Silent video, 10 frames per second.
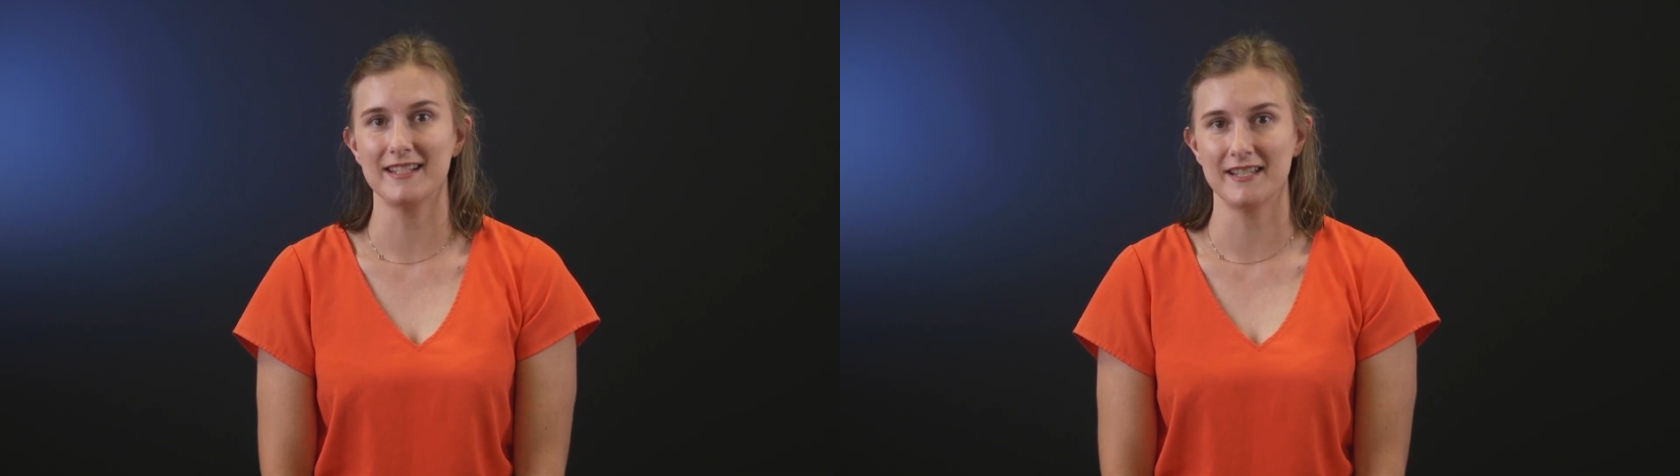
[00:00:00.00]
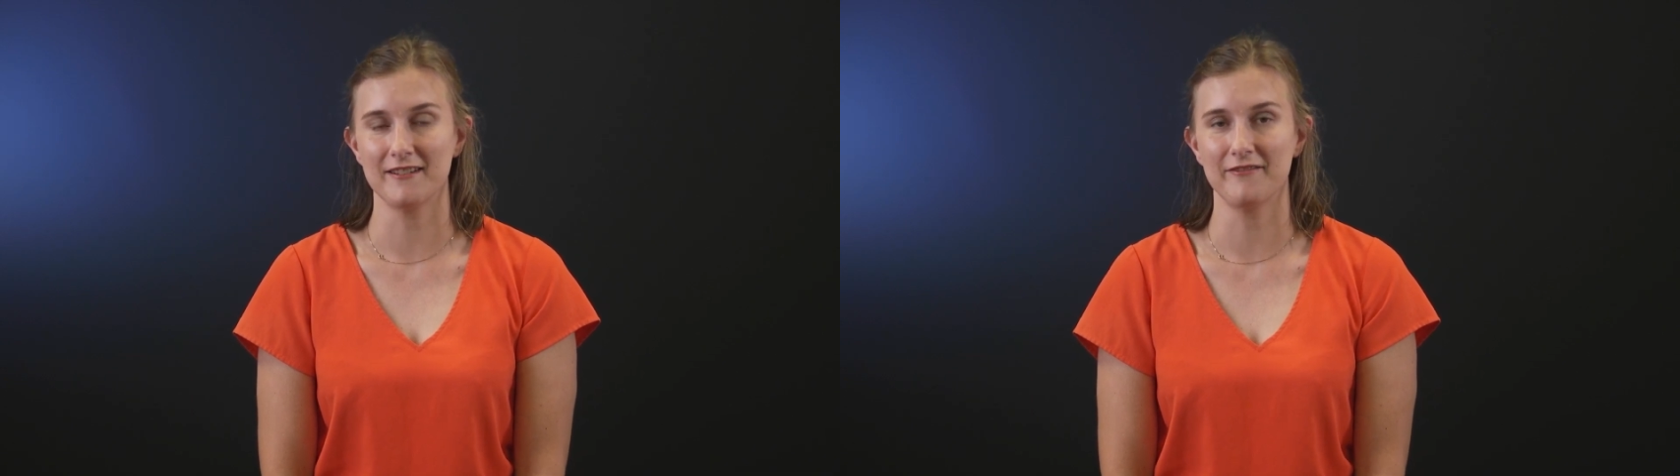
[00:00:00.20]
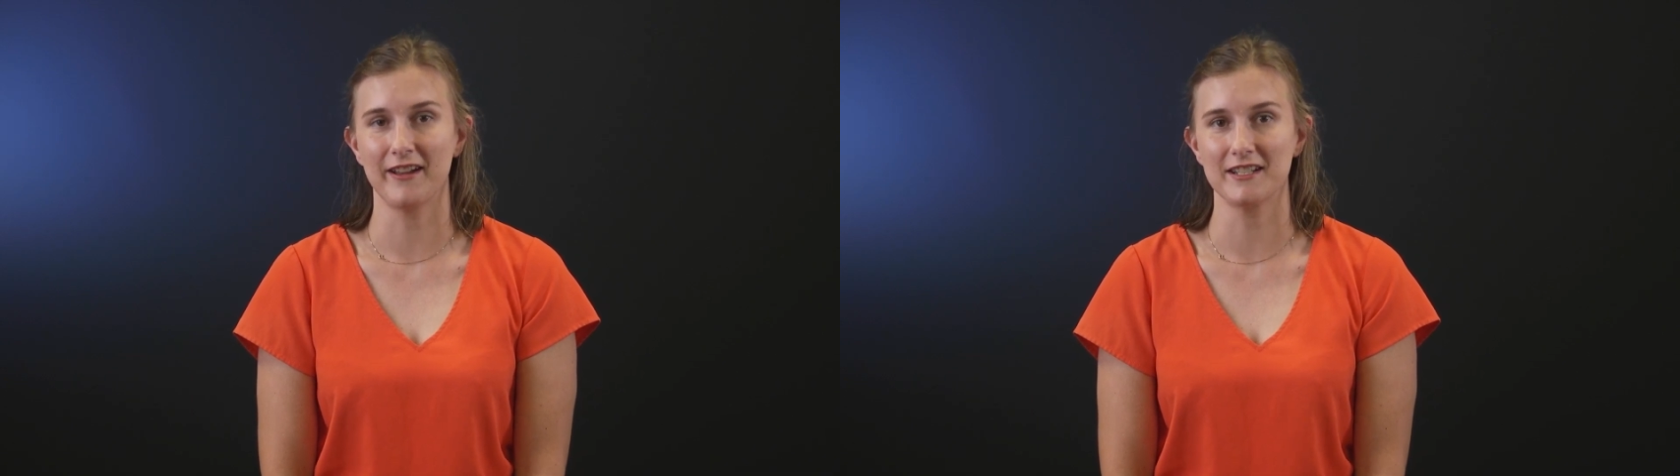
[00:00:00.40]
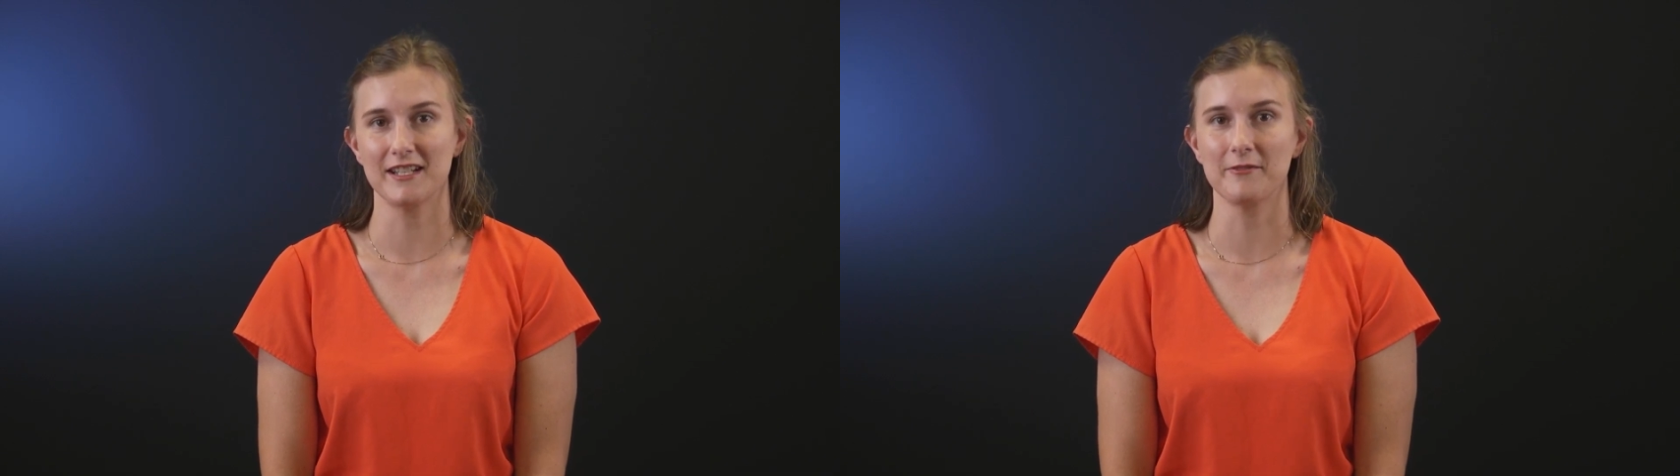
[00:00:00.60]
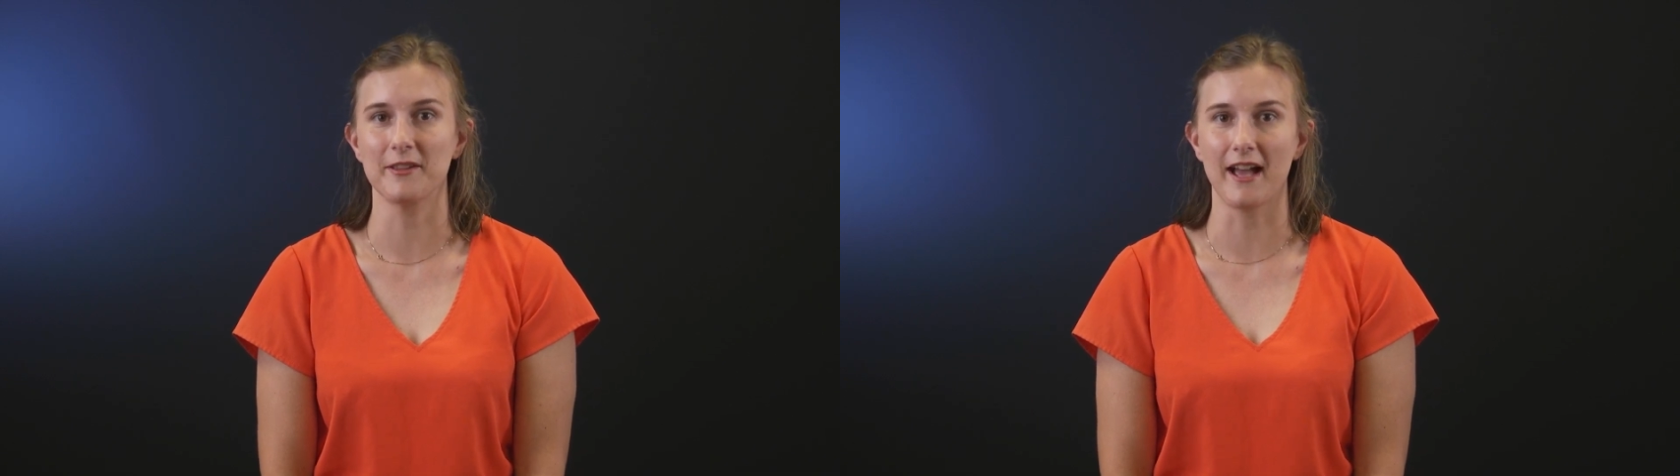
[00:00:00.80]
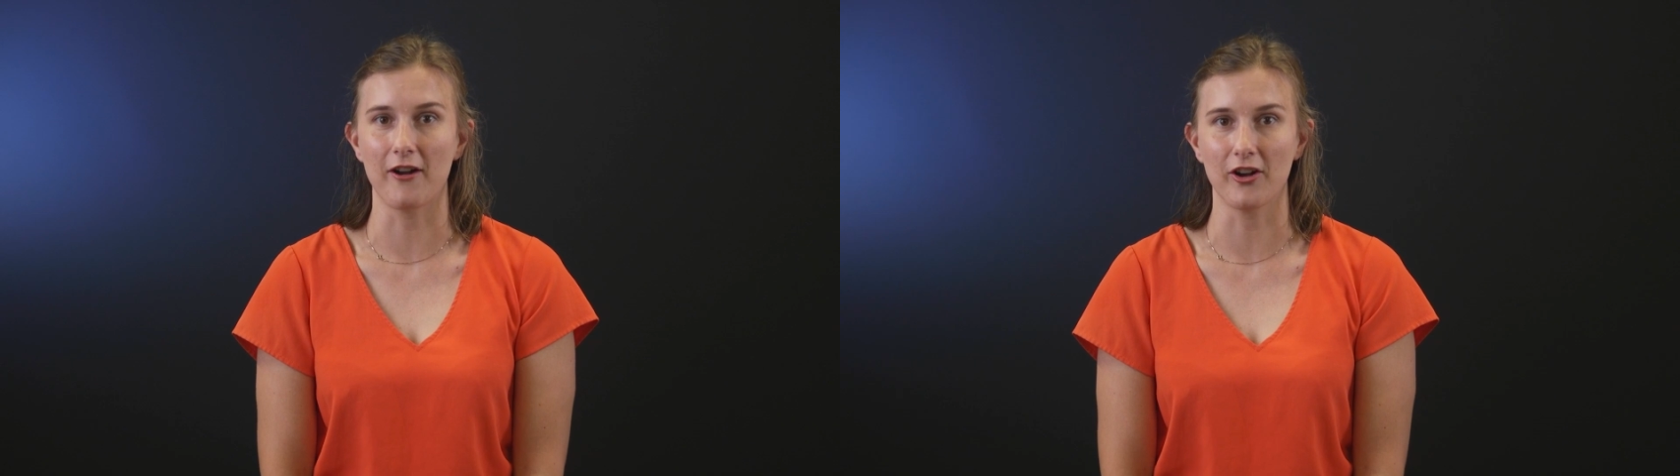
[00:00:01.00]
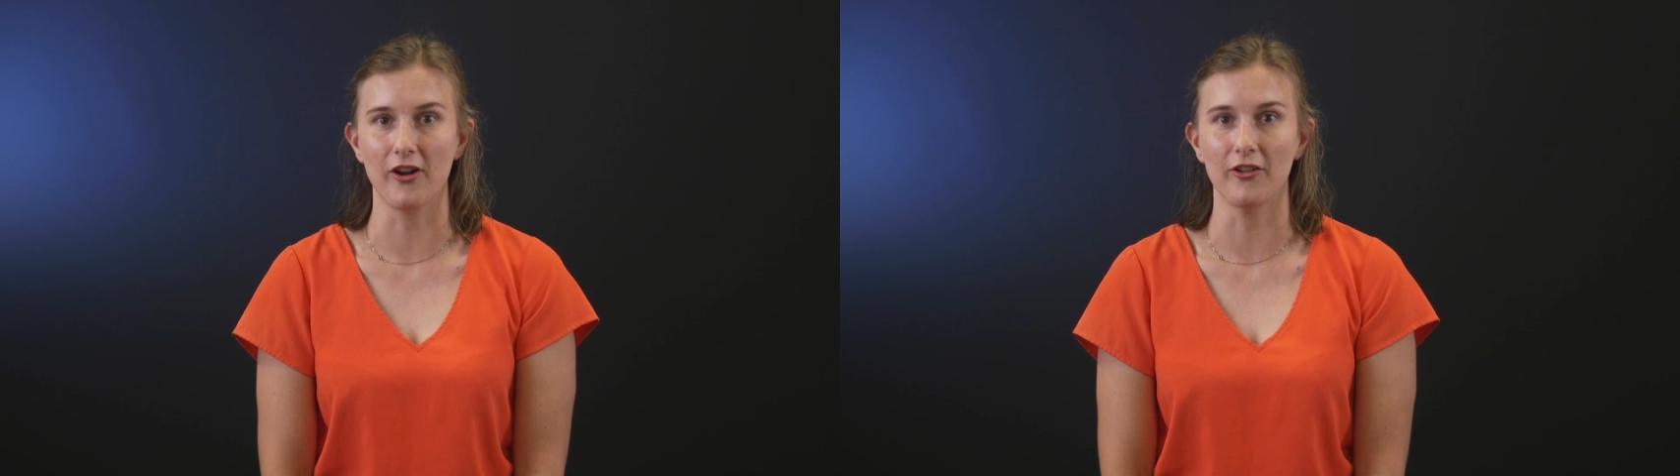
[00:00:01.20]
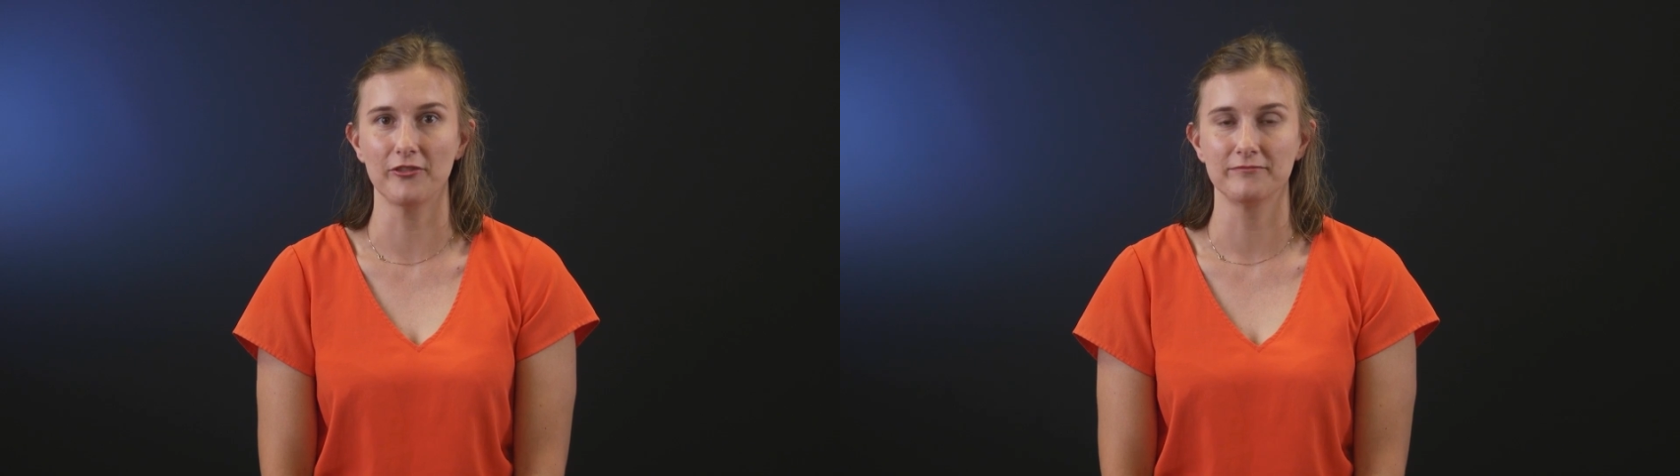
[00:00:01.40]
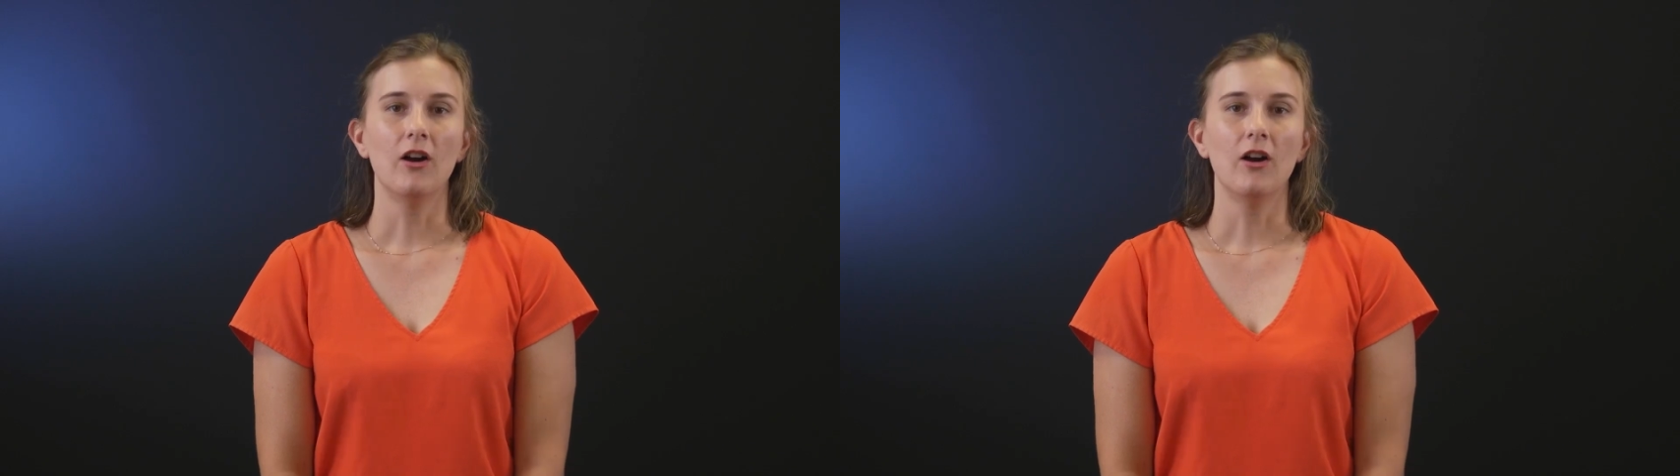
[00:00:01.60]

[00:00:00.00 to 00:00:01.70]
disinfecting with alcohol.